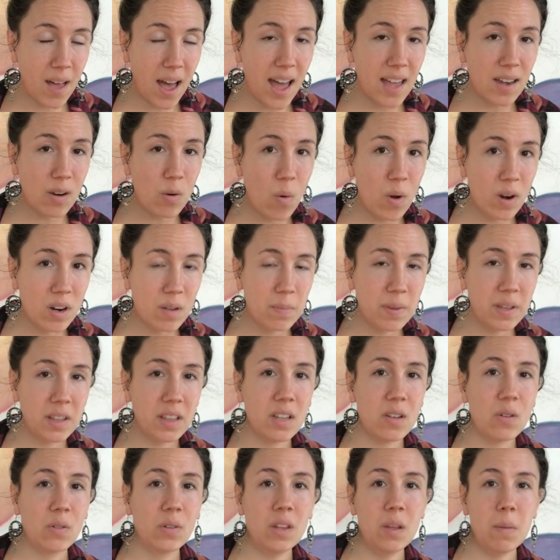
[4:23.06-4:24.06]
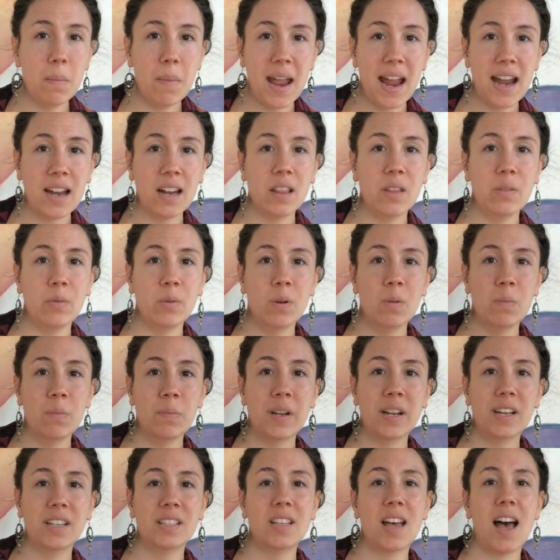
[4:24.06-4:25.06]
I don't want to be the only man in the room
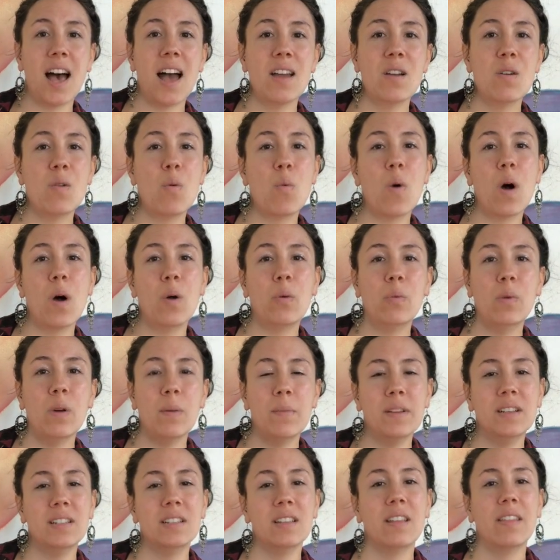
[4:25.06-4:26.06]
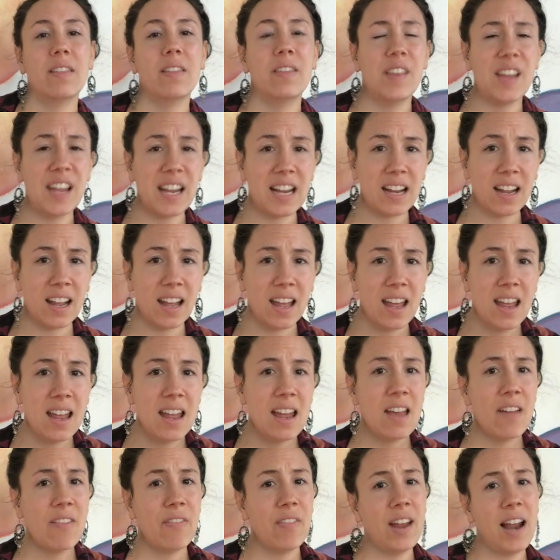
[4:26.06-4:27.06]
because I don't want women to think
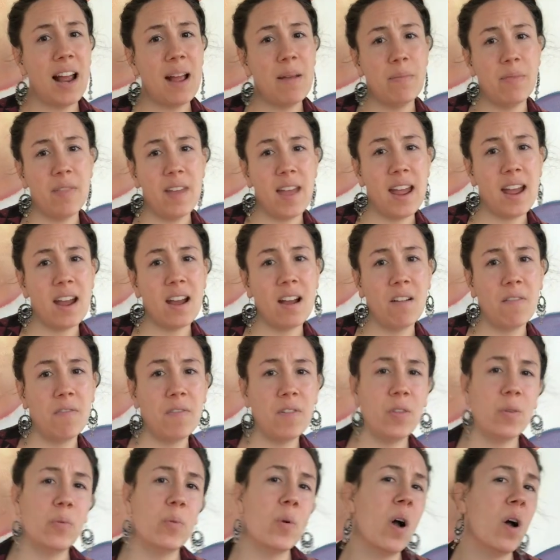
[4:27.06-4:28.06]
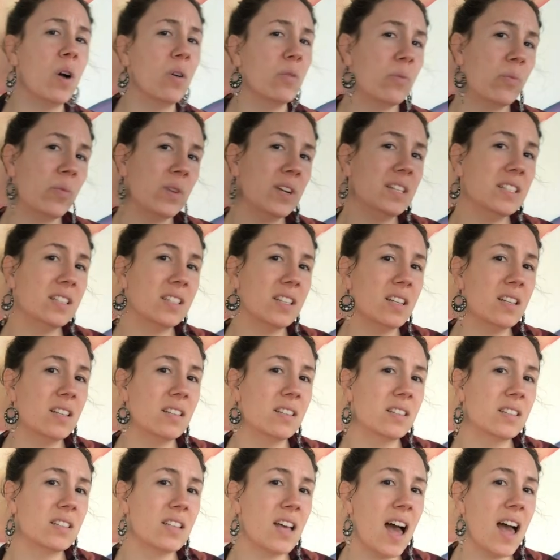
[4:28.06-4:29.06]
that I'm there for the wrong
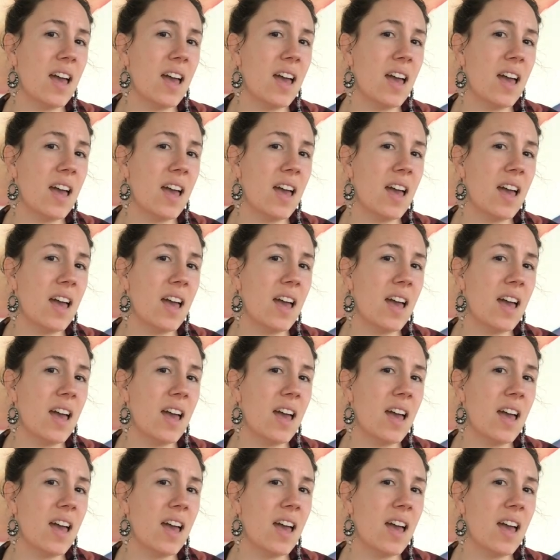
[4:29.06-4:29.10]
reasons.